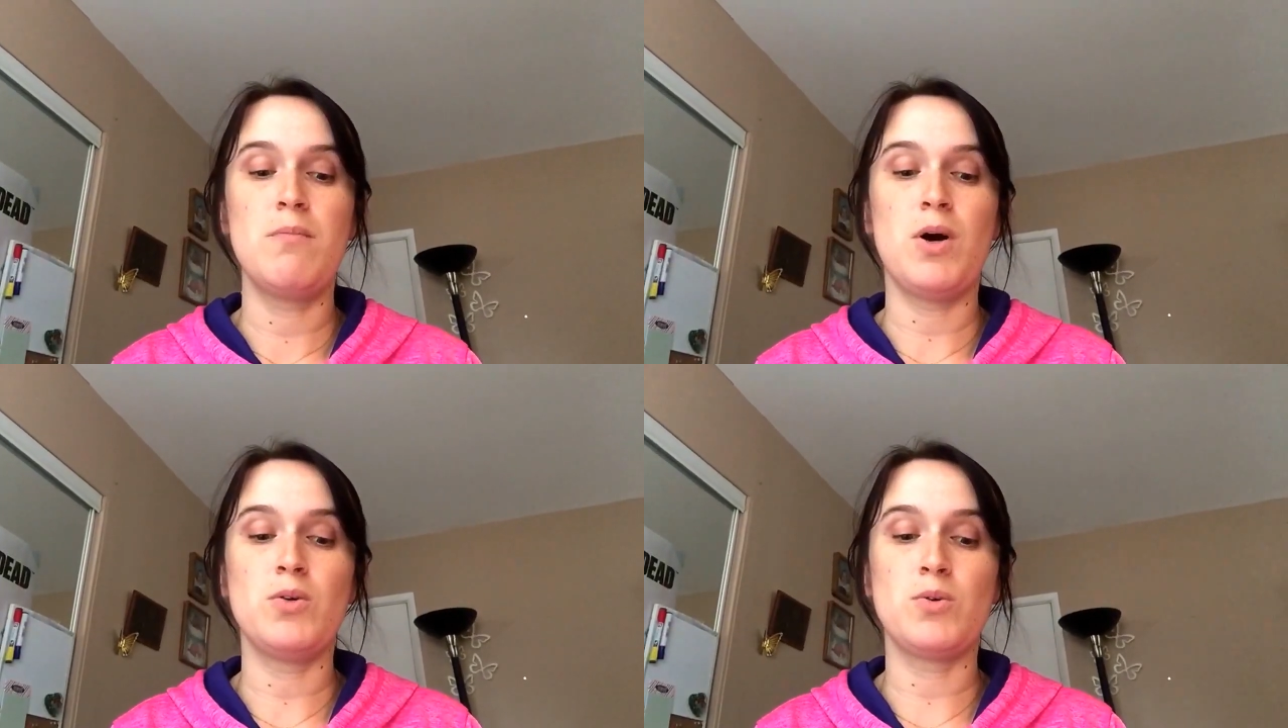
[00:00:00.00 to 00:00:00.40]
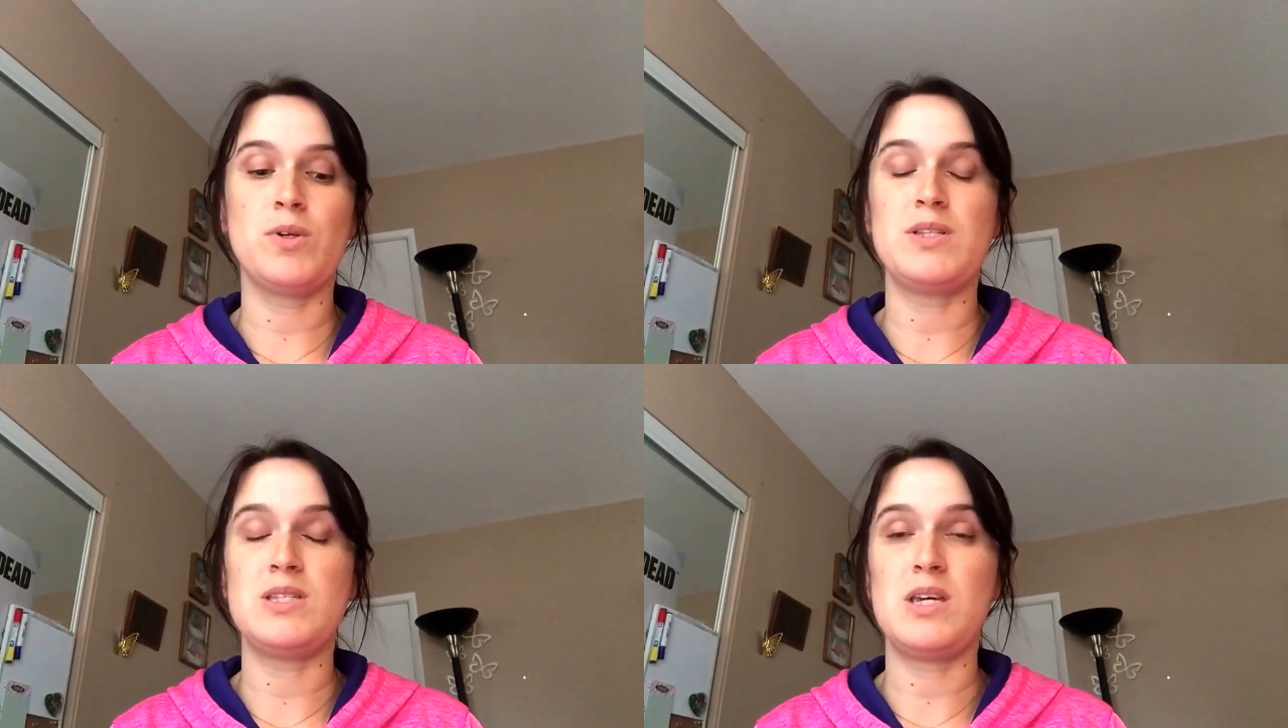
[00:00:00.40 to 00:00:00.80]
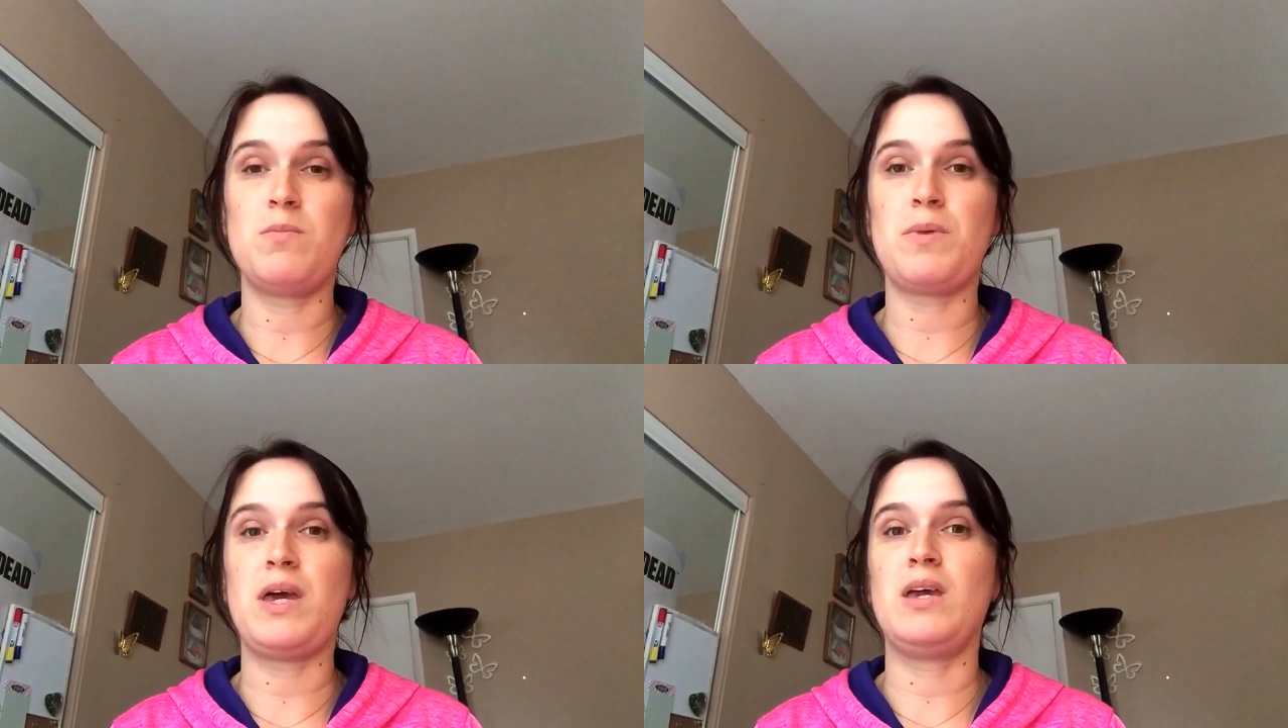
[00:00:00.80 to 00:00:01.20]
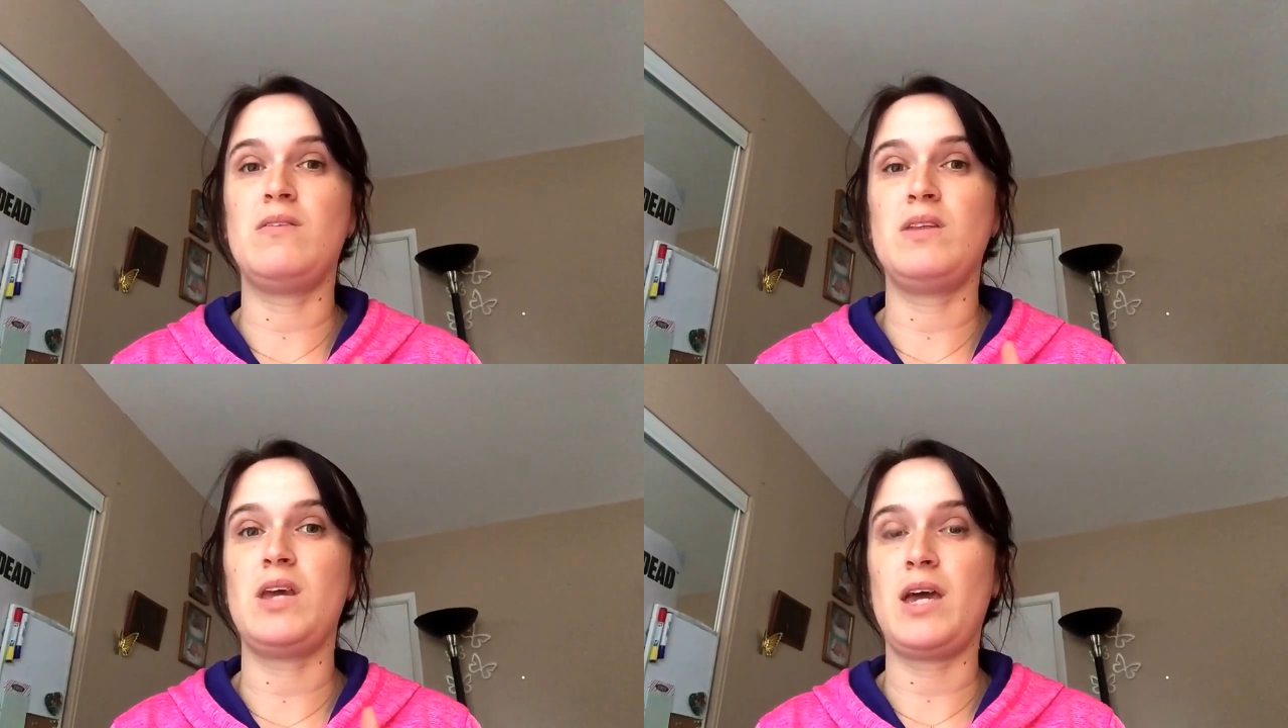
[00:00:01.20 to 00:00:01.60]
Polaroid Zip
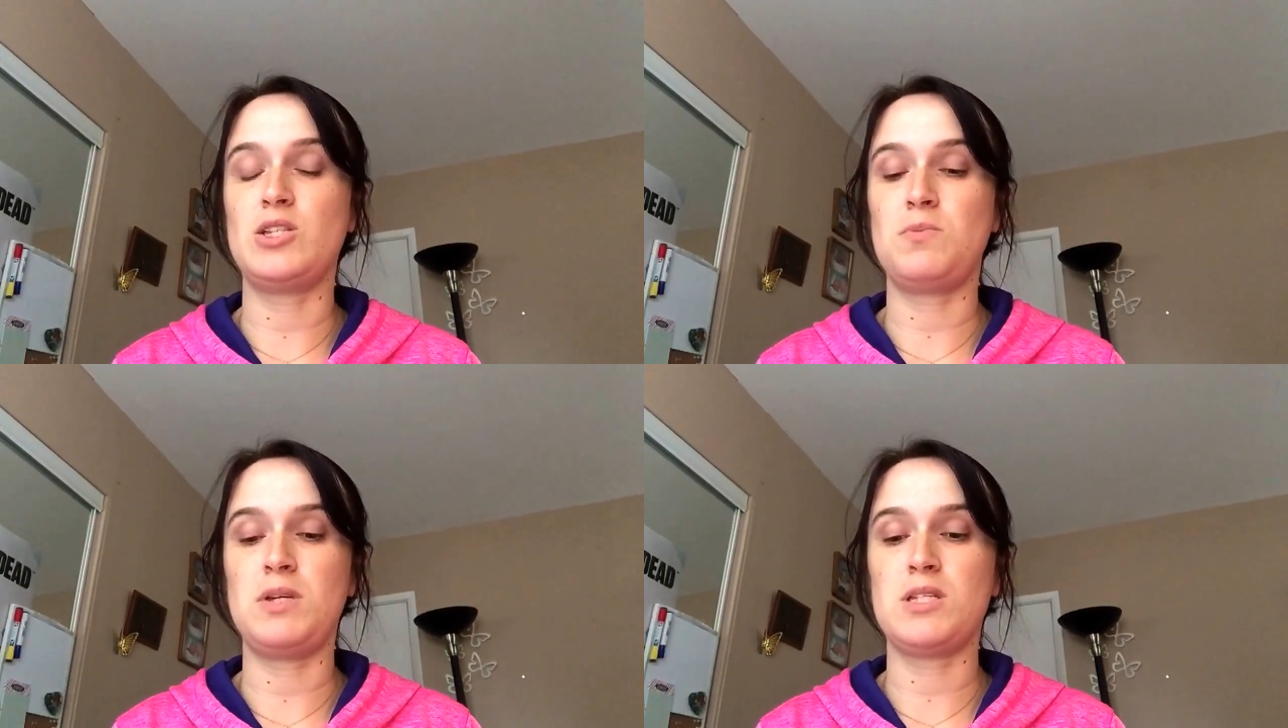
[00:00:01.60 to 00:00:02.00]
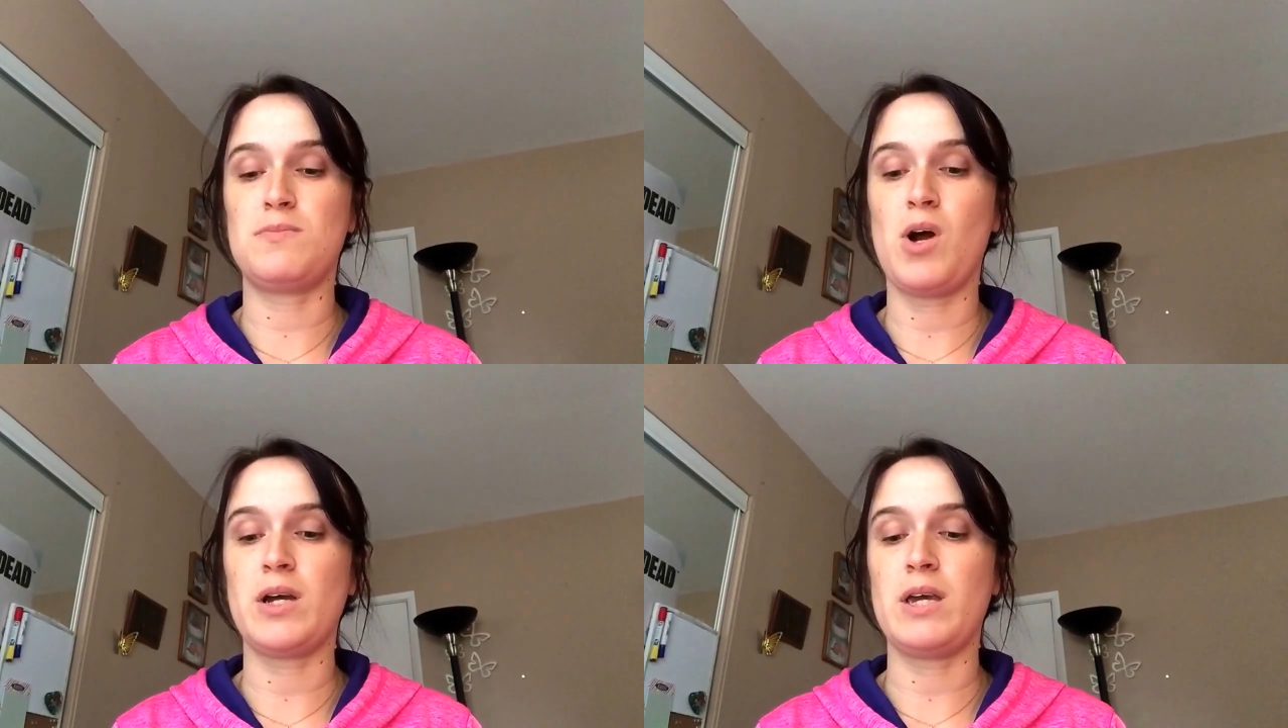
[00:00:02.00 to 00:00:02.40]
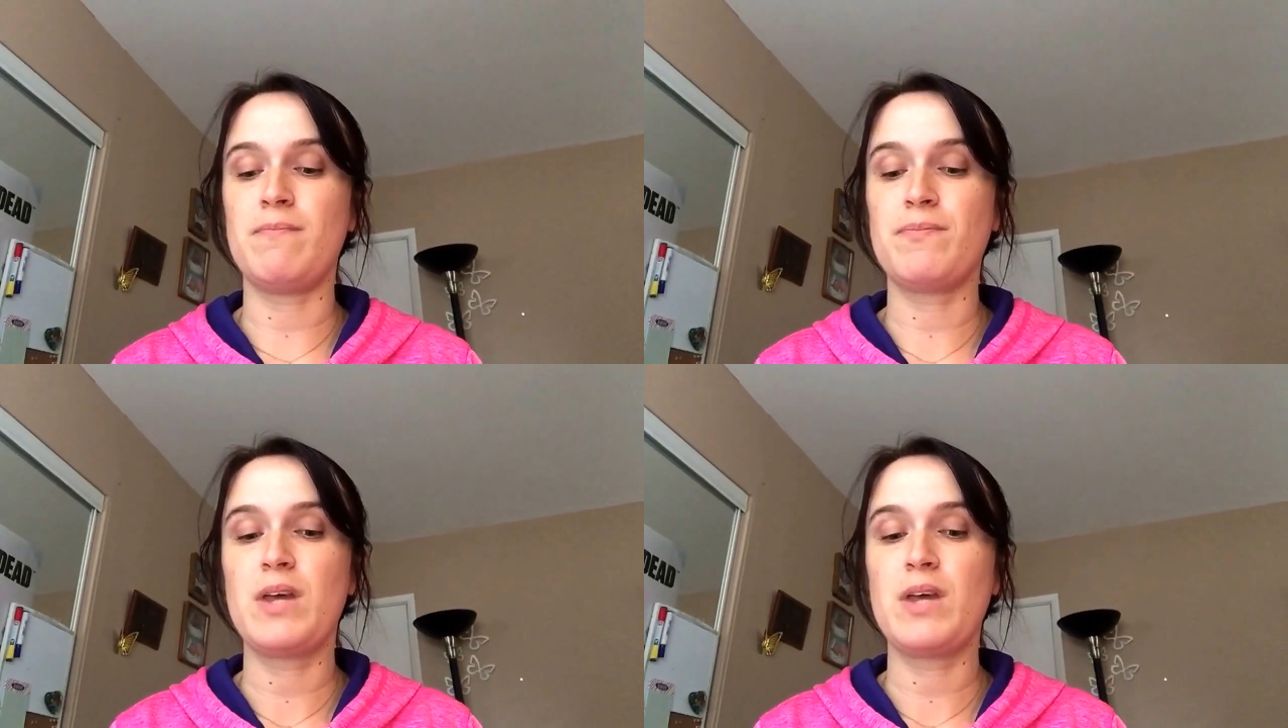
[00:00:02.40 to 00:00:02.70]
and the HP Sprocket.